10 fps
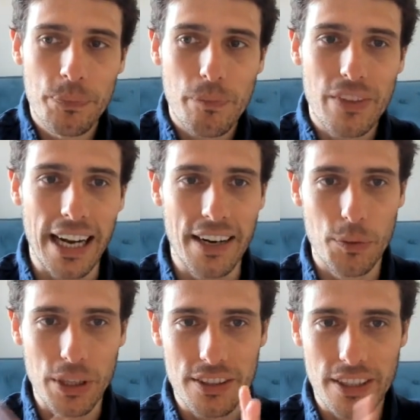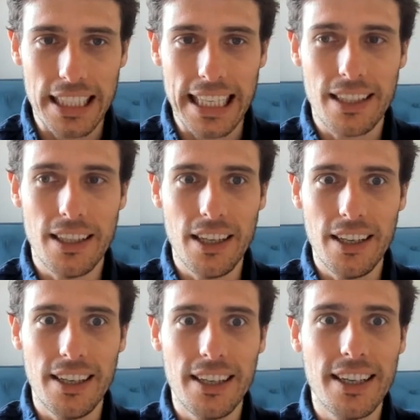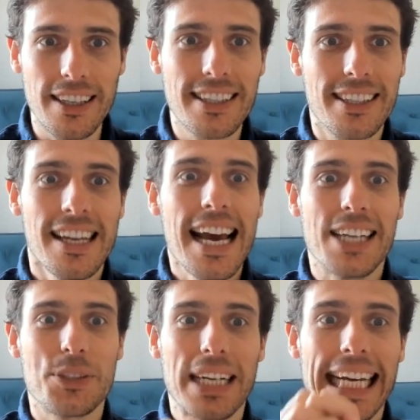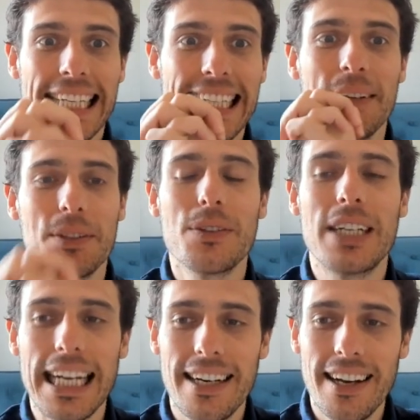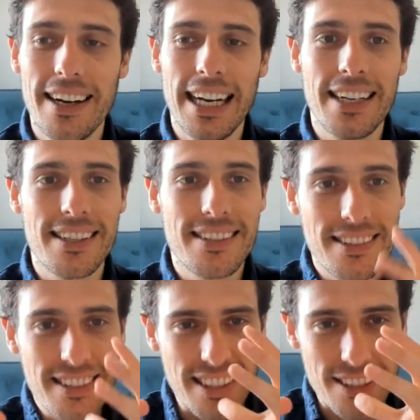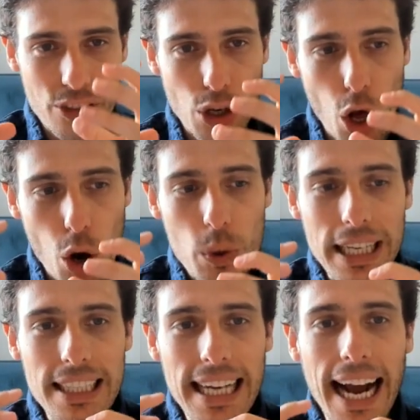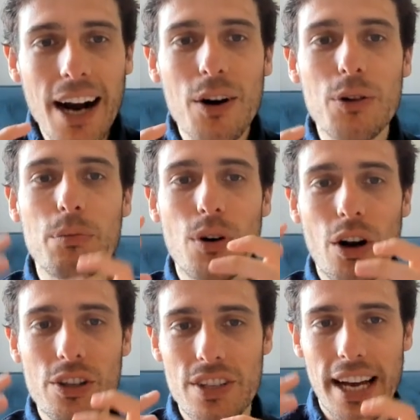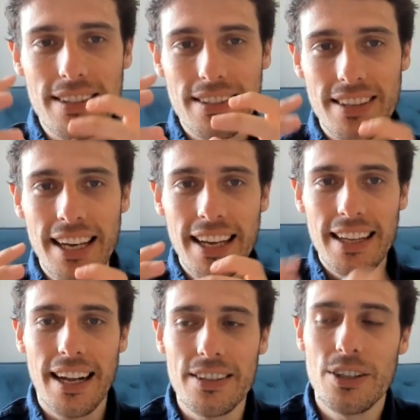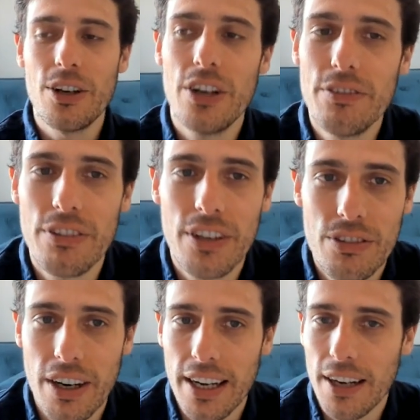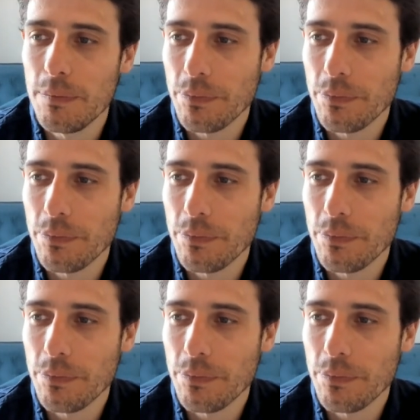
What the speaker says: And everybody's going like, I just want to get it done. I just want to get it done. And it's the slowing down process that is occurring for us right now.